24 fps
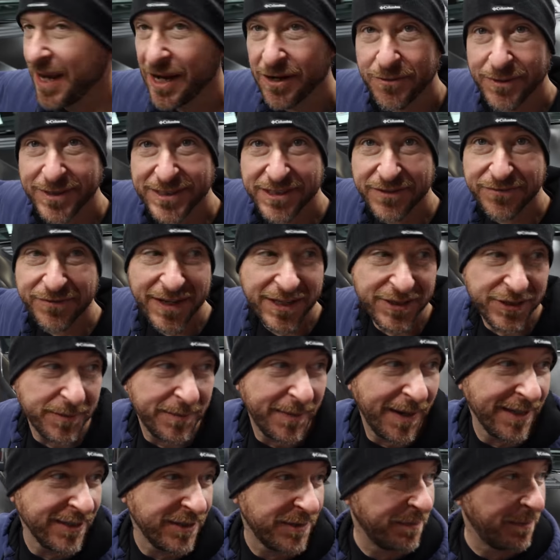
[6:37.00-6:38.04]
Backwoods Adventure
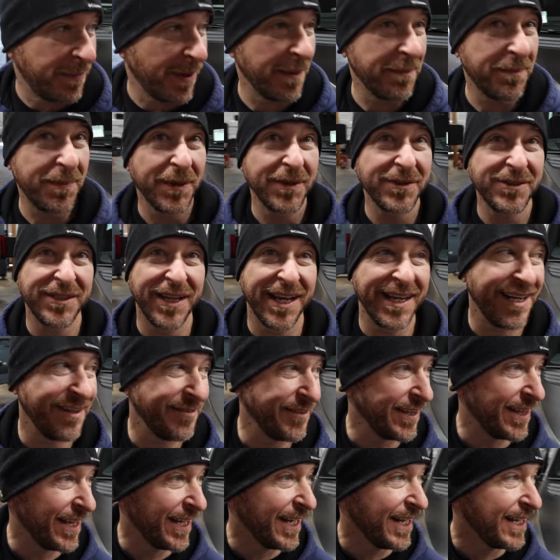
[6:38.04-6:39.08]
Mods, bumpers on
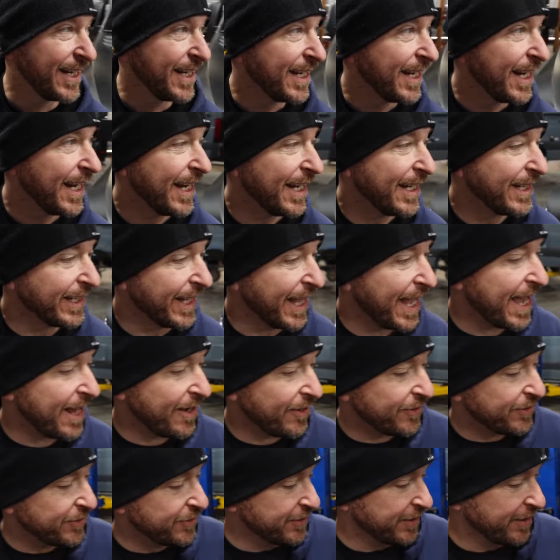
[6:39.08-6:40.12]
everything, and
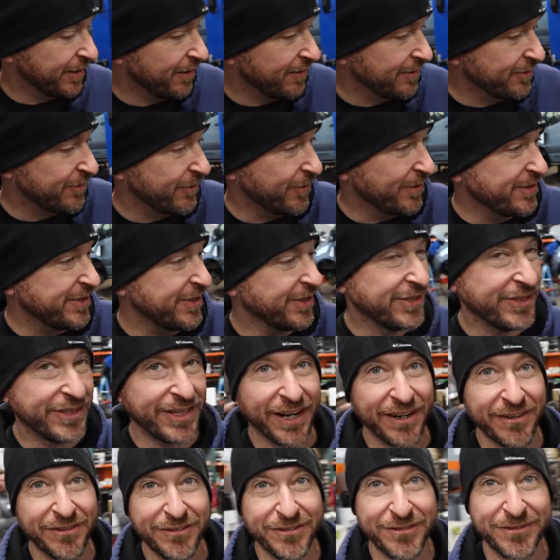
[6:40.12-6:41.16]
ladders, and all sorts of
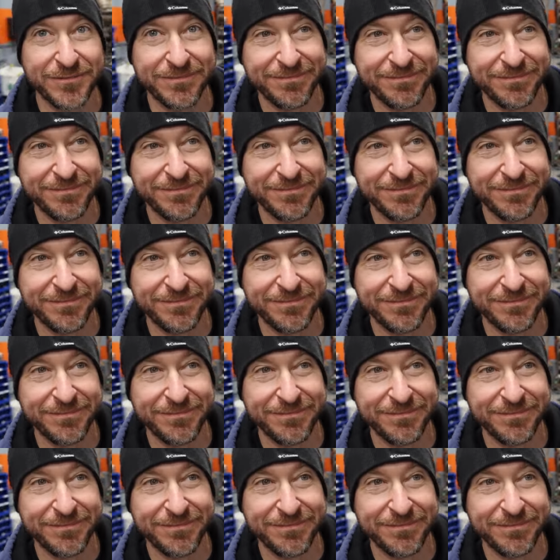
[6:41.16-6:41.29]
stuff.